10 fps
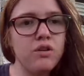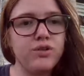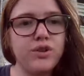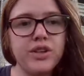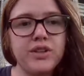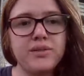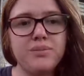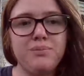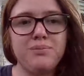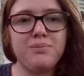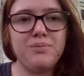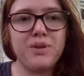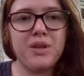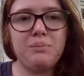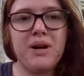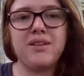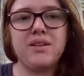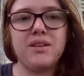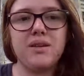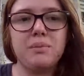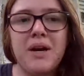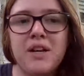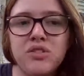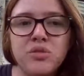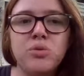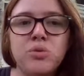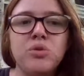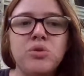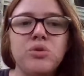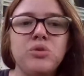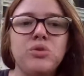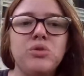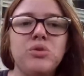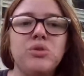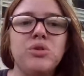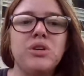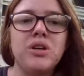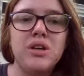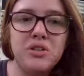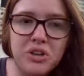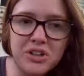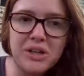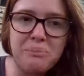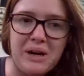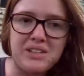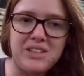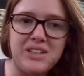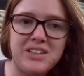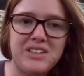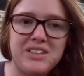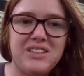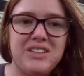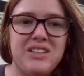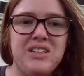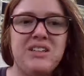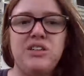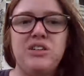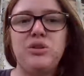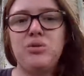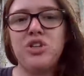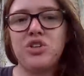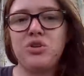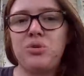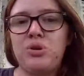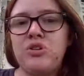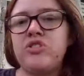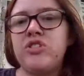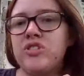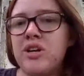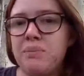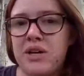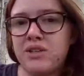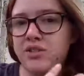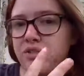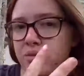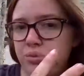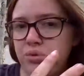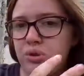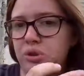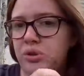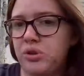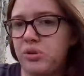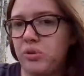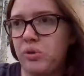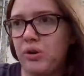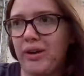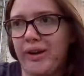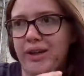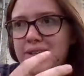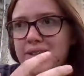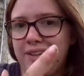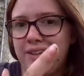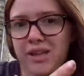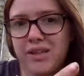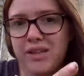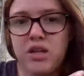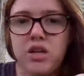For this, the pedestal and target method, you teach the horse to step on a stool or like on a tank,